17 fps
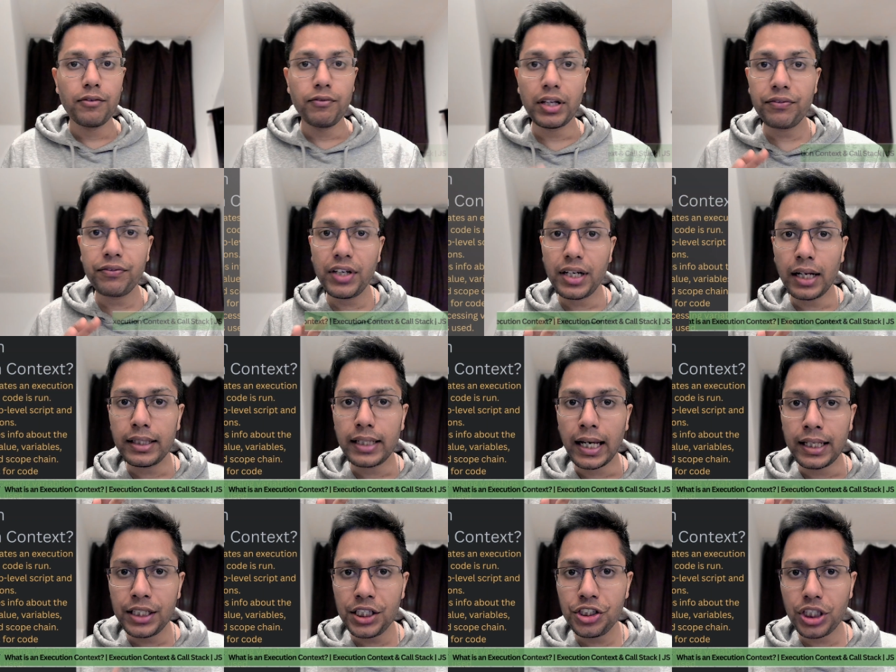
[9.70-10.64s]
When we run
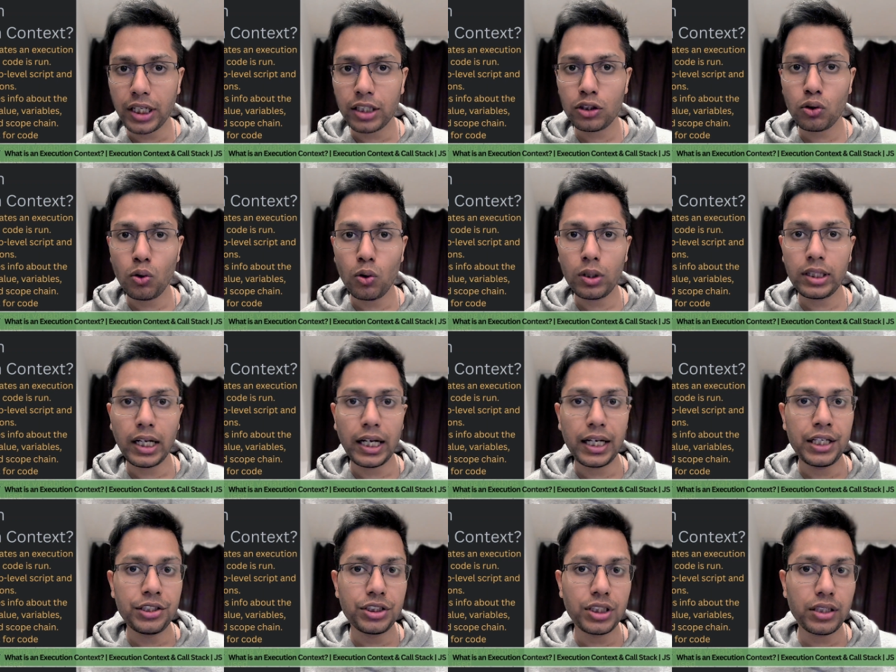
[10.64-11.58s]
any JS code, the
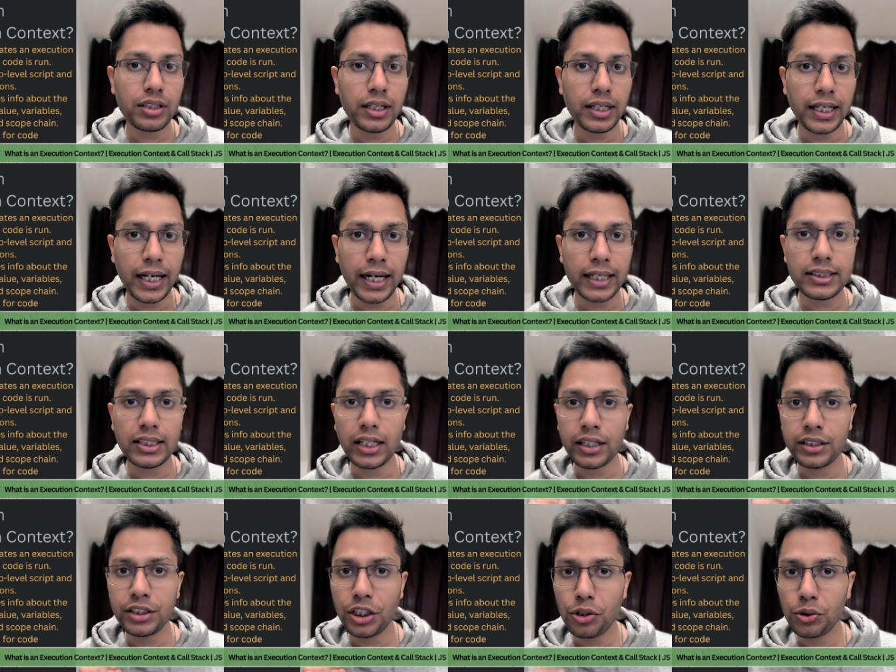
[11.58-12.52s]
engine creates an
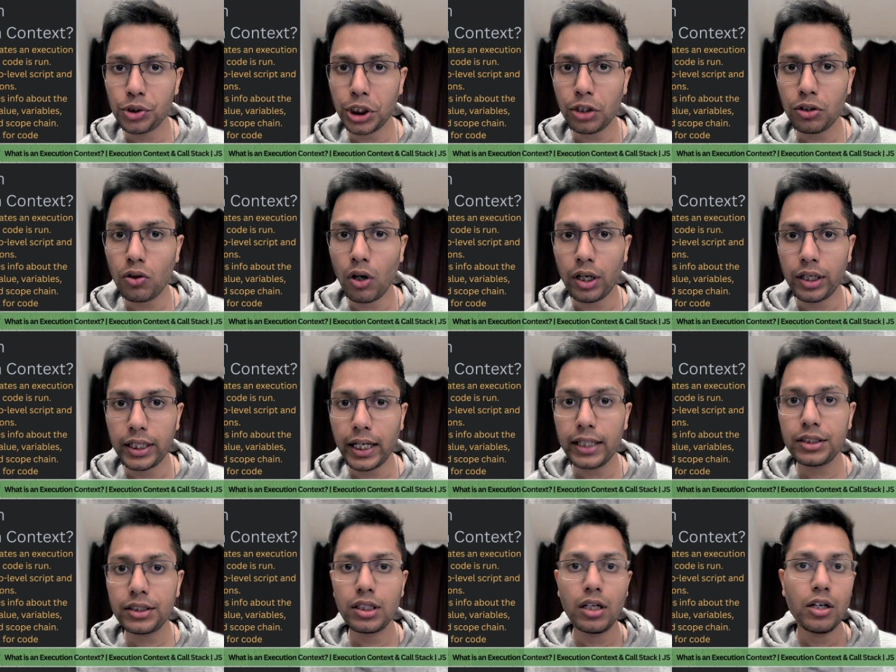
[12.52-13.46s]
execution
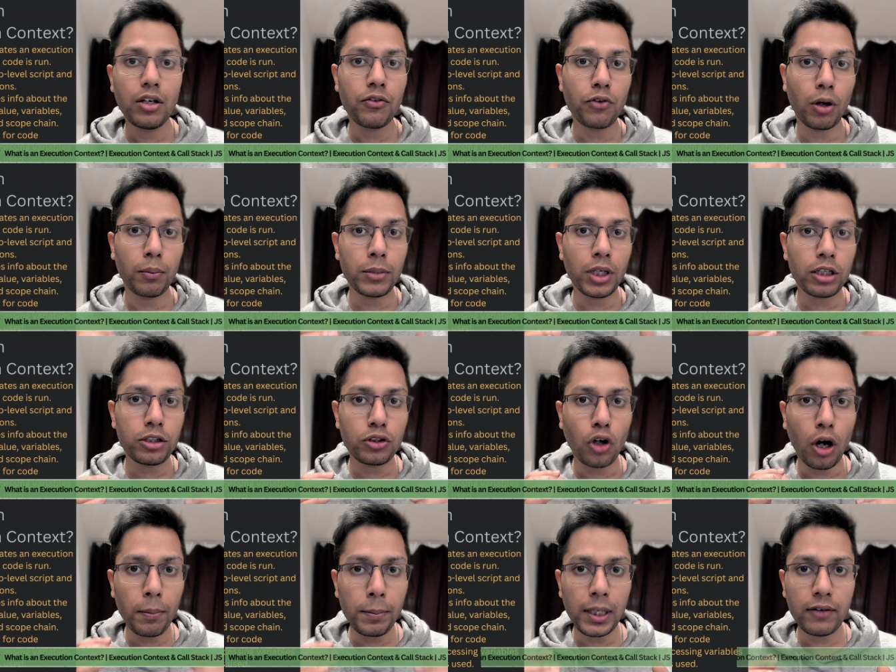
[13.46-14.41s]
context from the
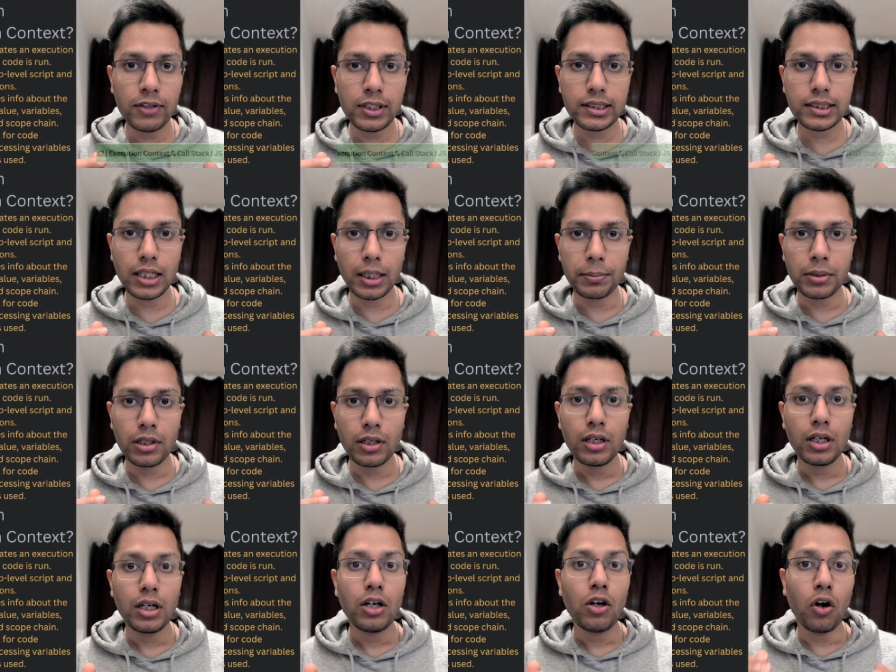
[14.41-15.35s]
top level script
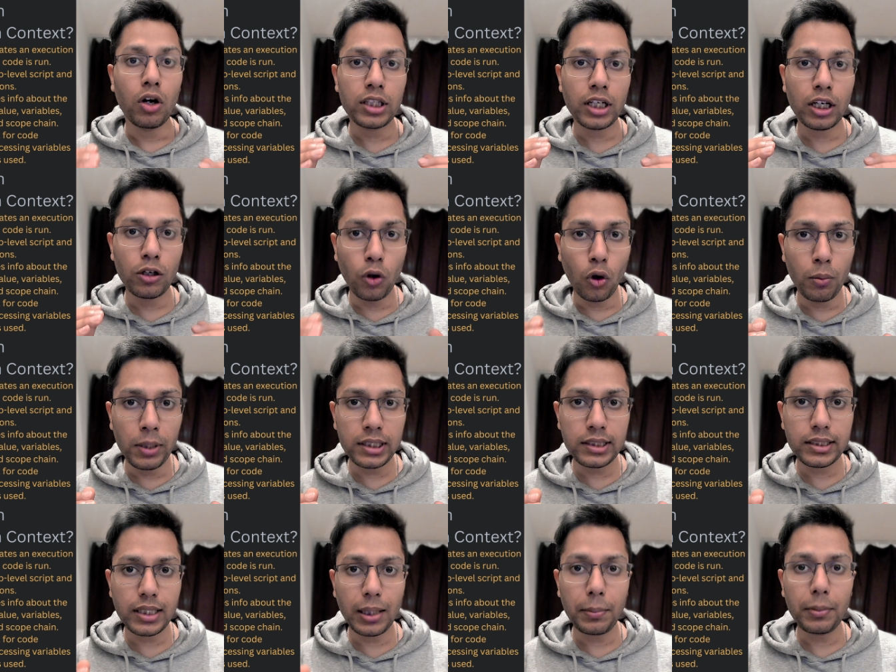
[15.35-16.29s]
or the
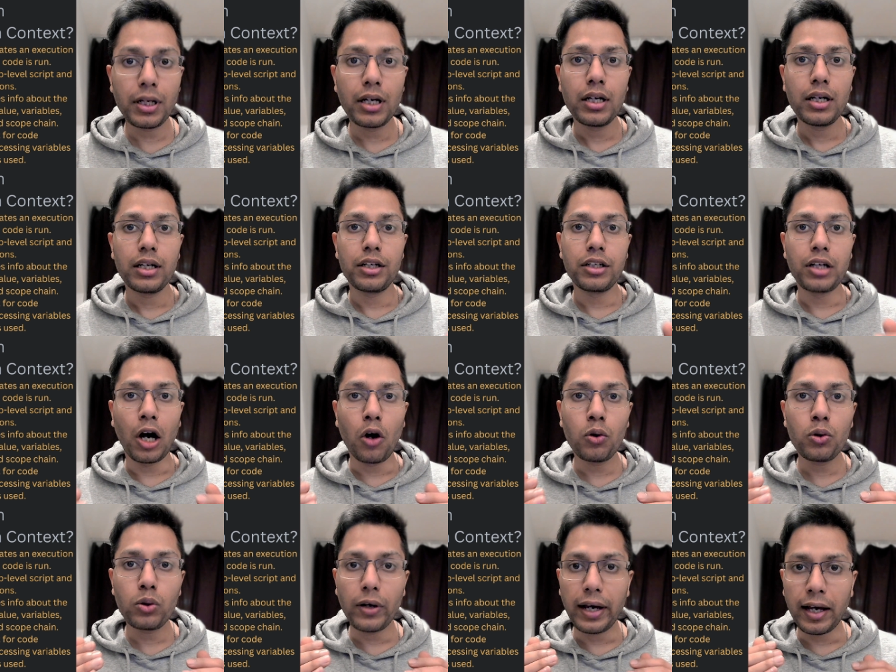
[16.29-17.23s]
global script
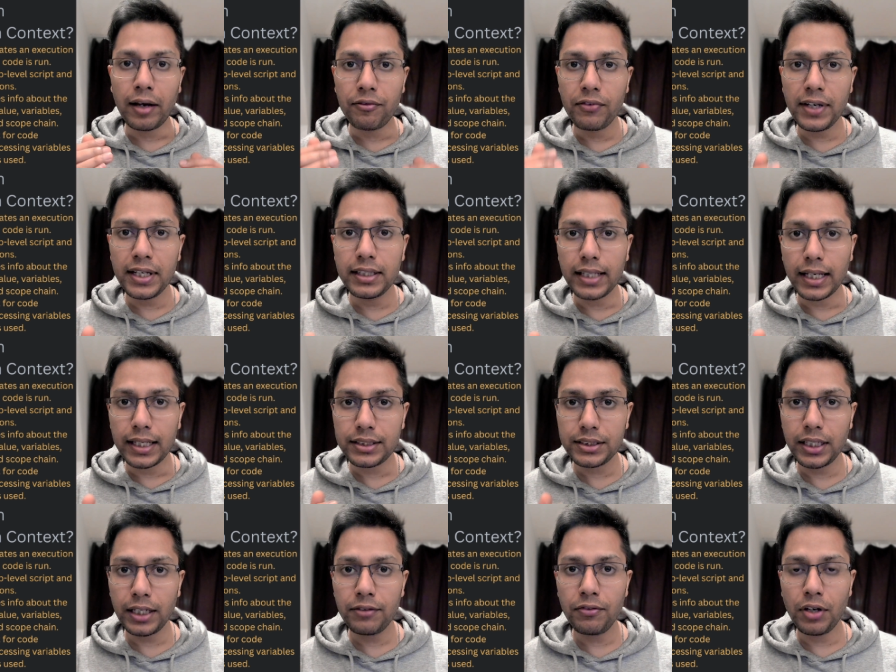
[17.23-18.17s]
down to every
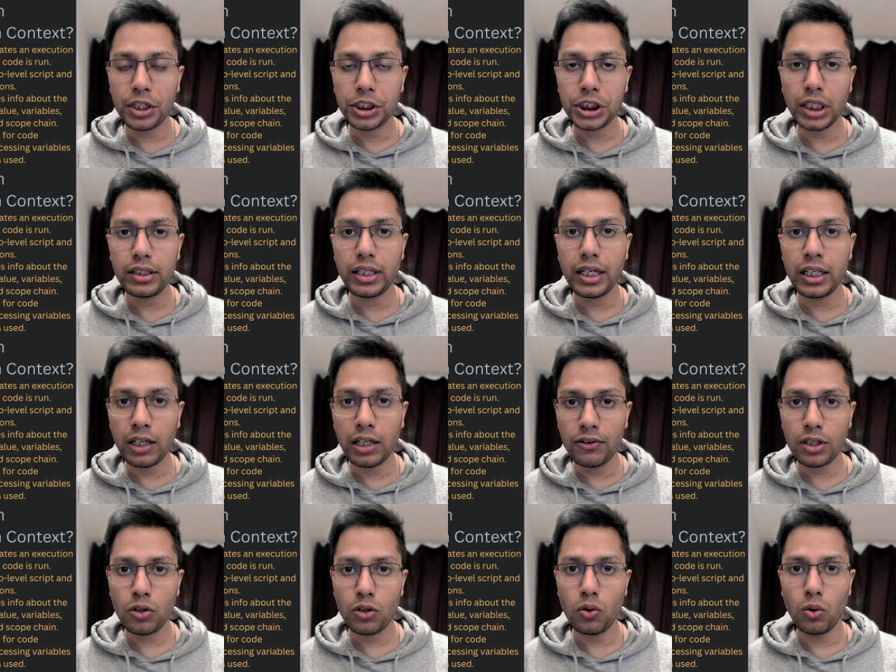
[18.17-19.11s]
nested function in
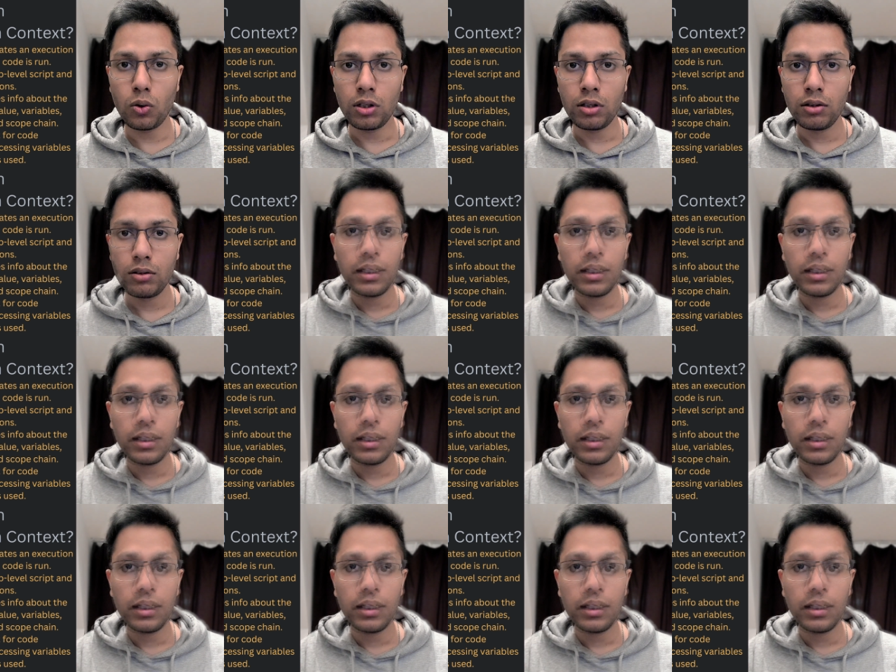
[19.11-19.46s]
our code.